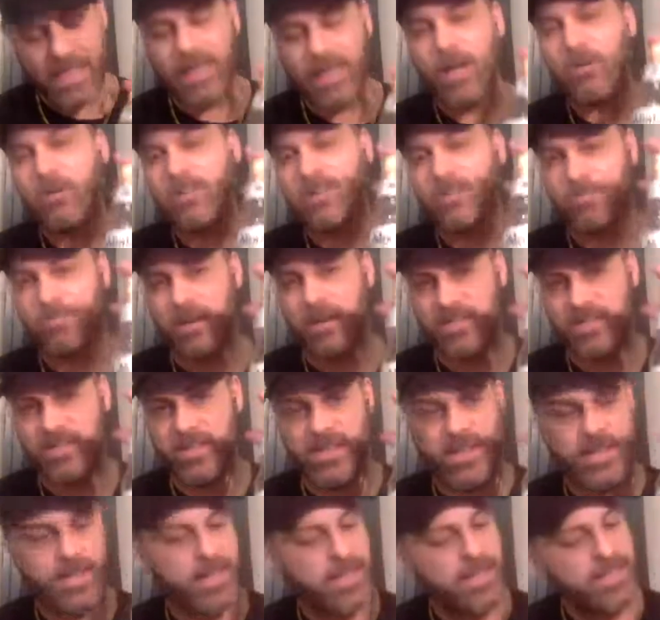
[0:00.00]
Hello Espresso,
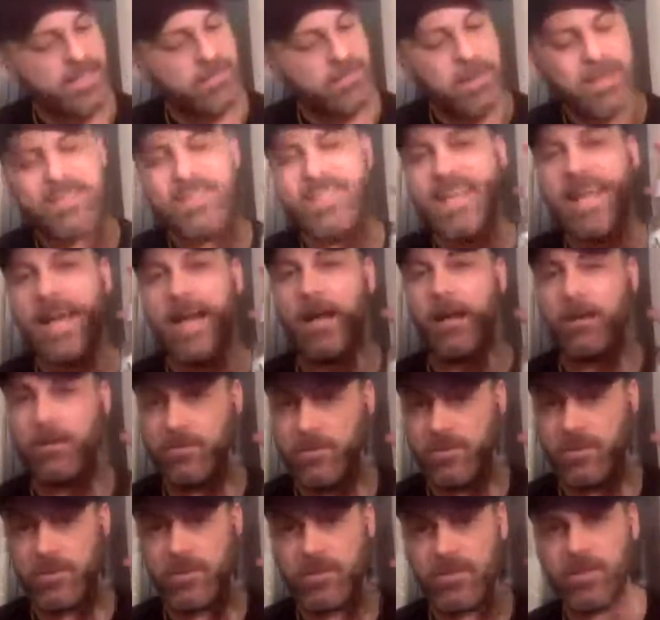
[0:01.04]
Especial,
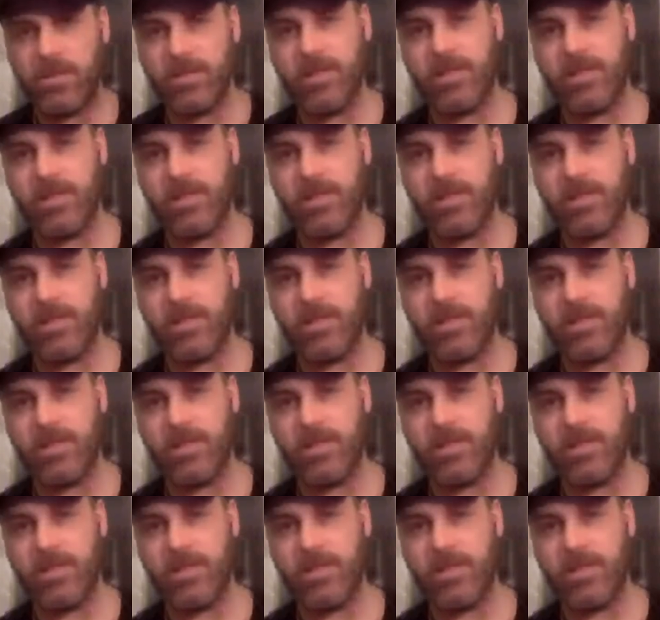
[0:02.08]
just